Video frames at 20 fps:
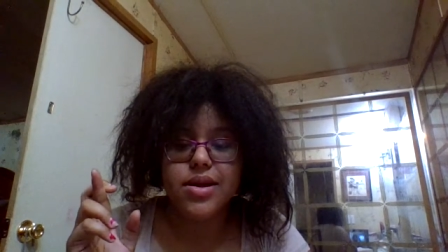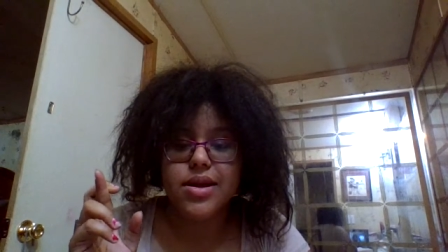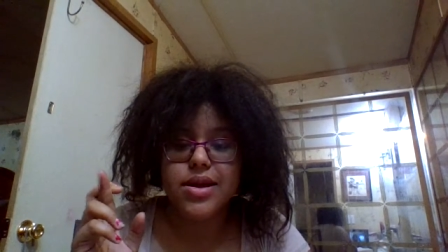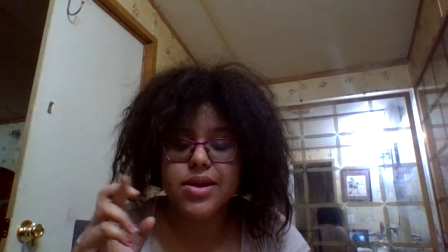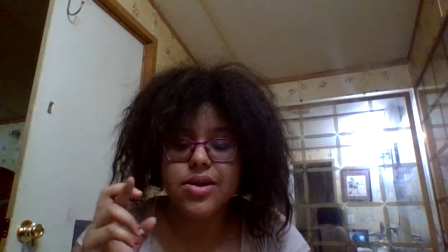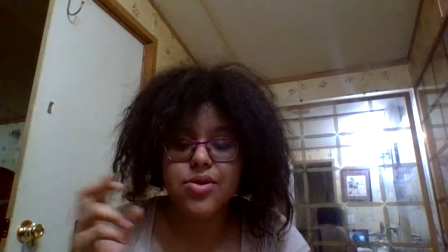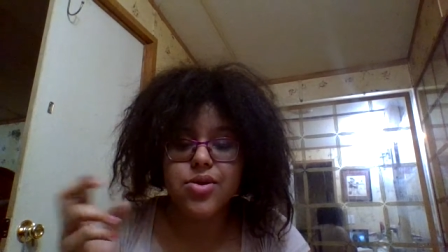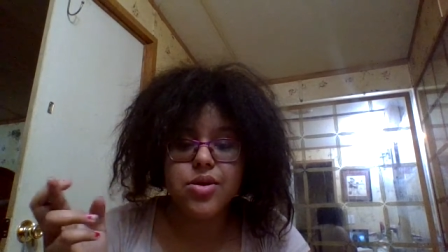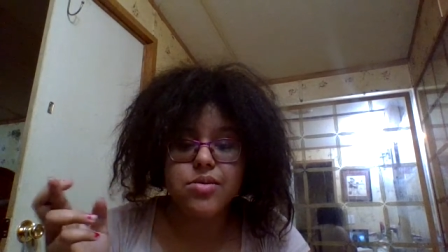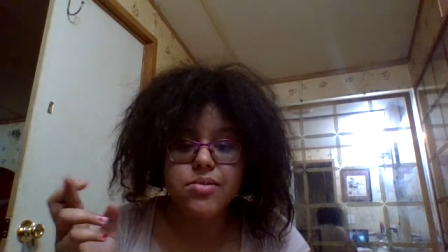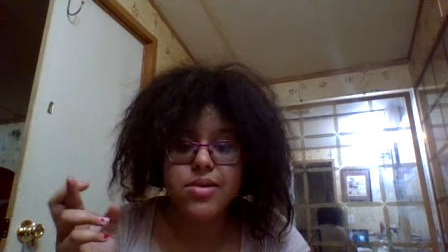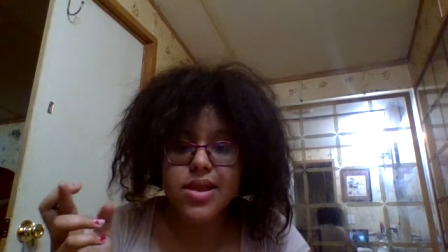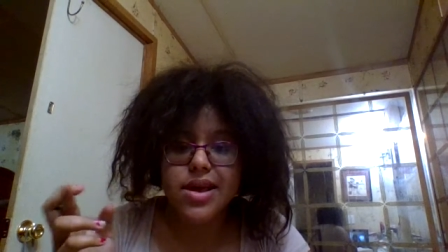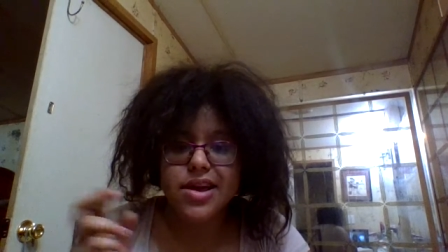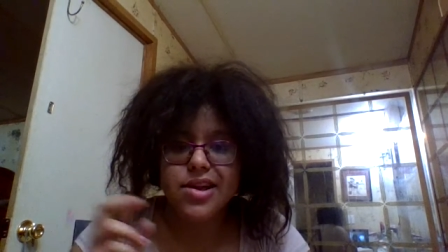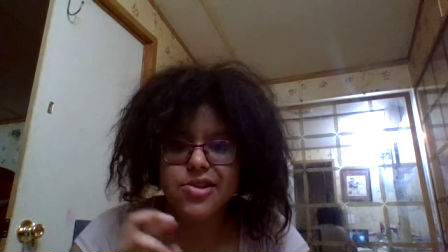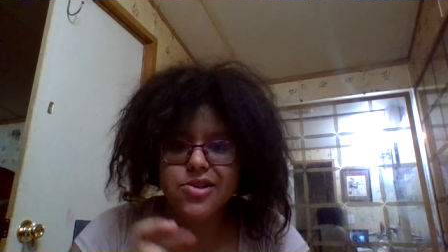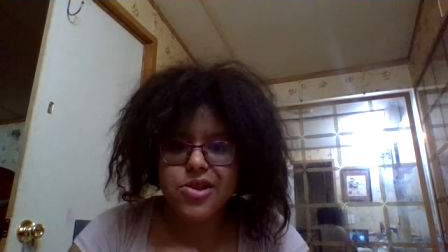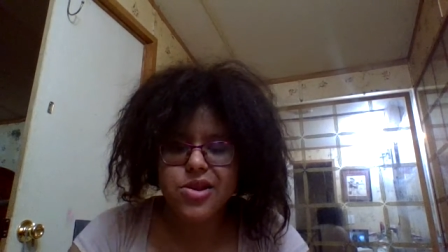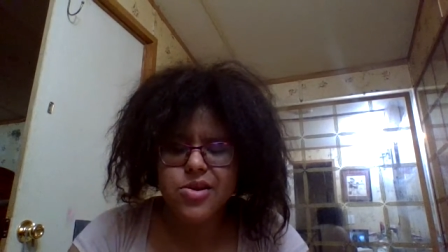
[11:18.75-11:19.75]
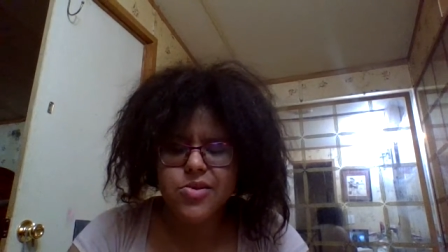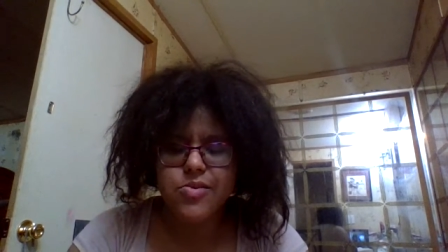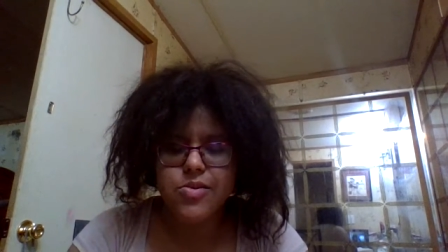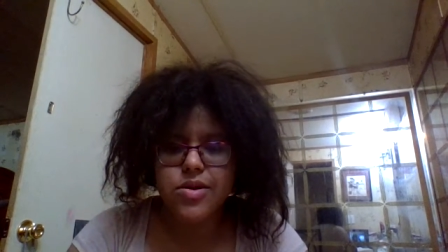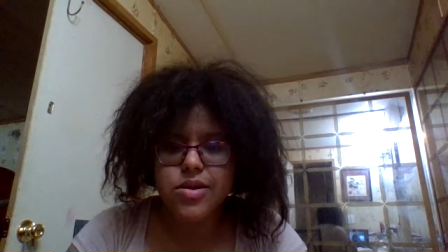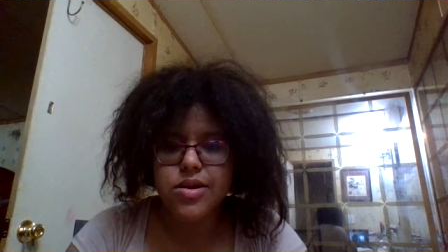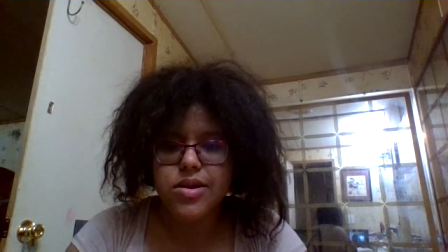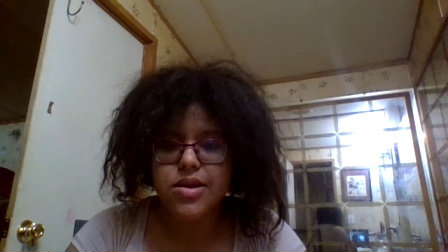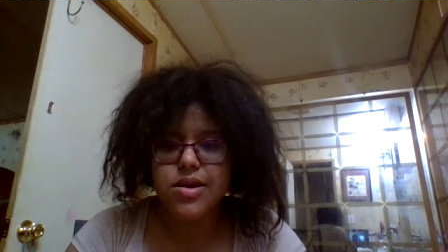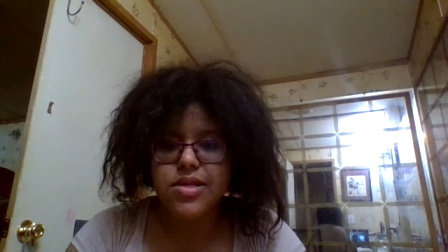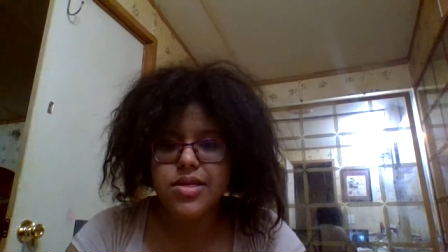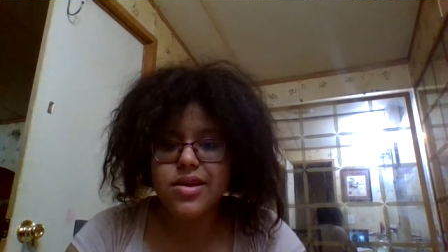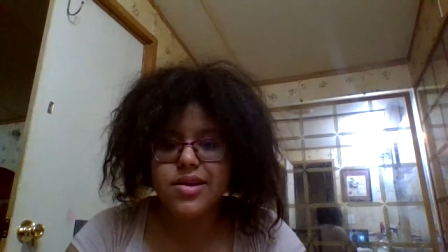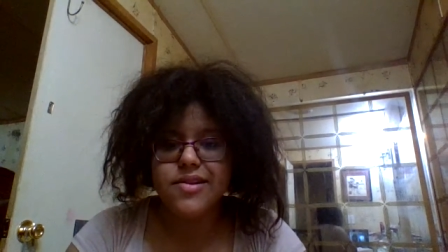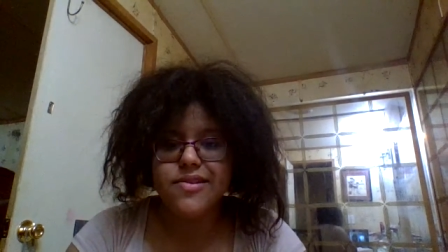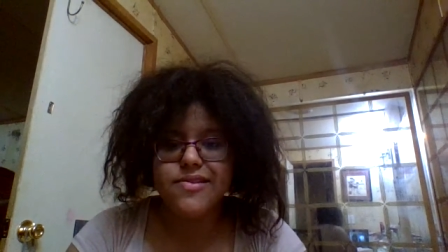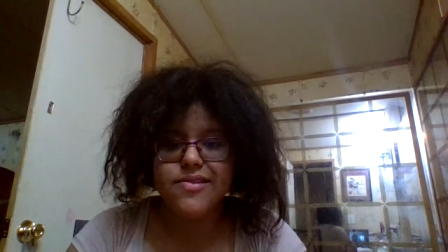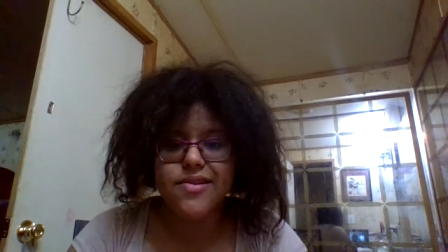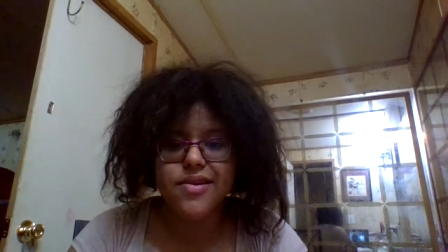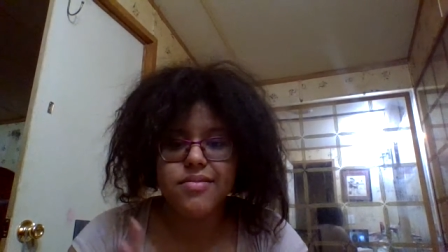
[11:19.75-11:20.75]
in correlation to one another
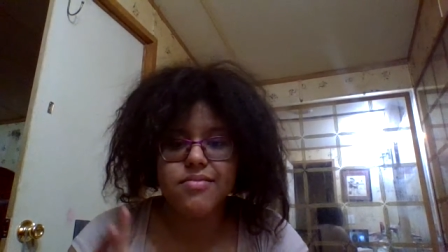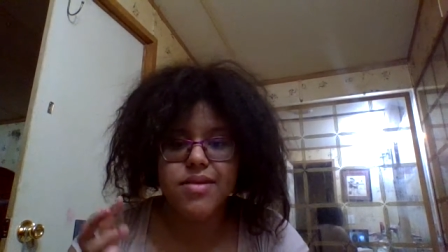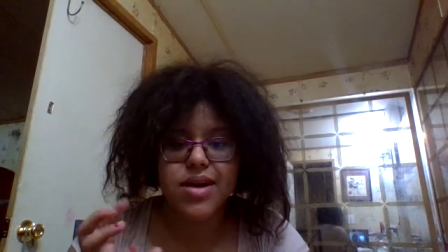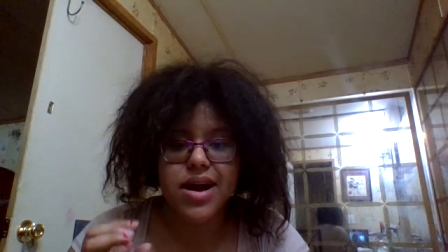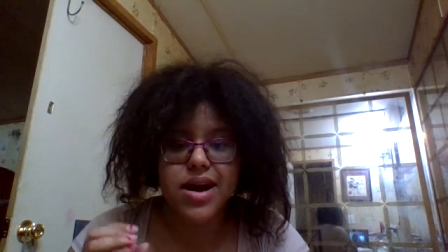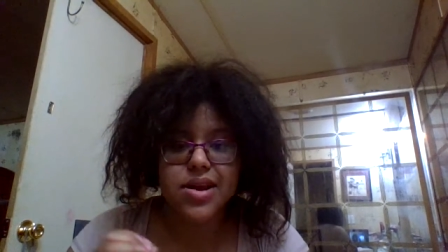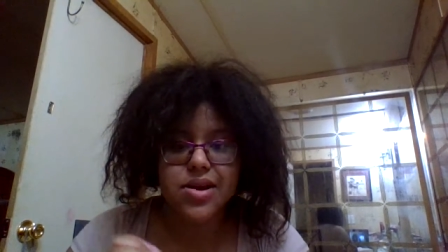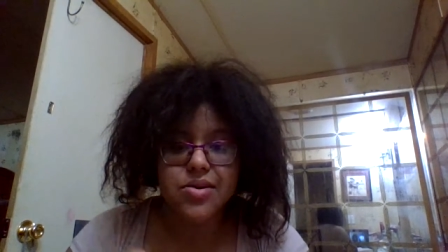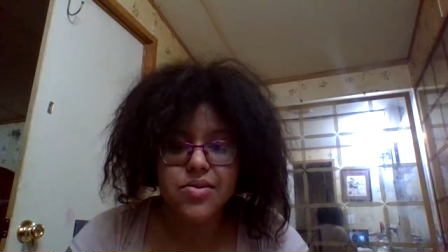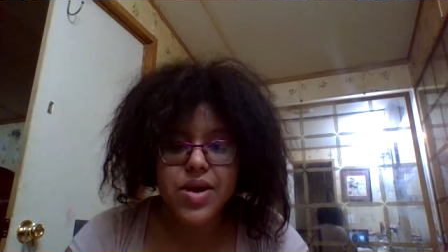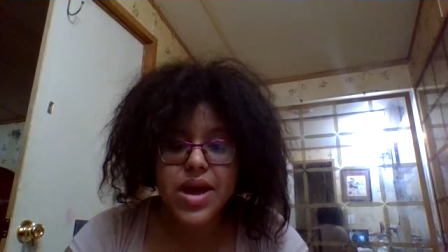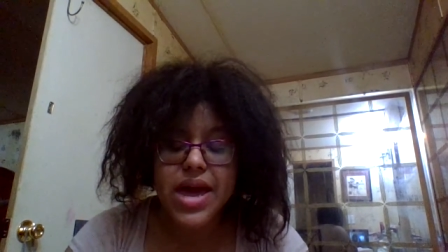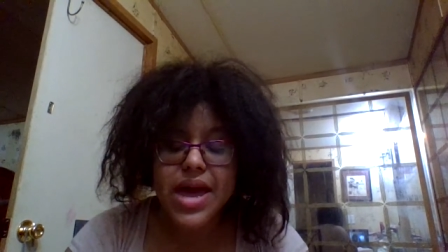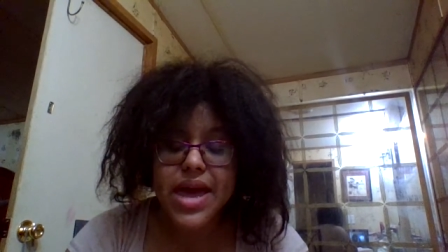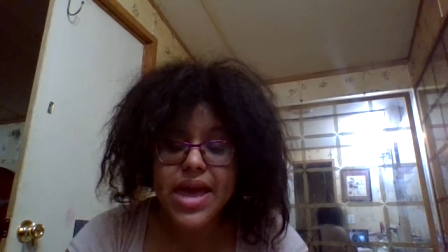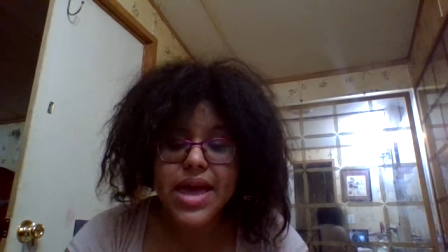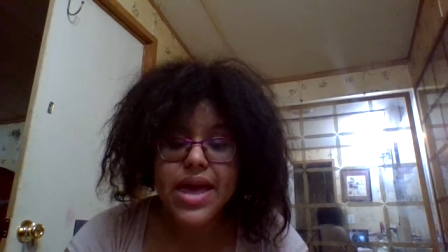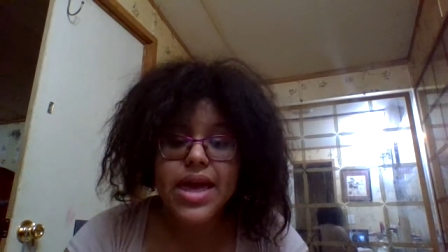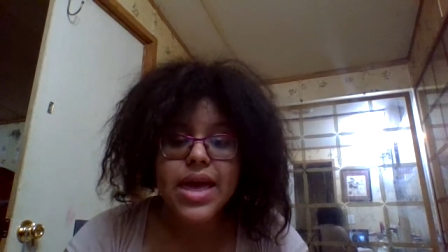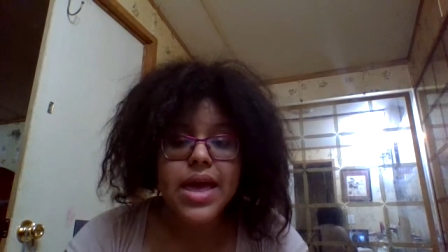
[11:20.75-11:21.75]
in some kind of way.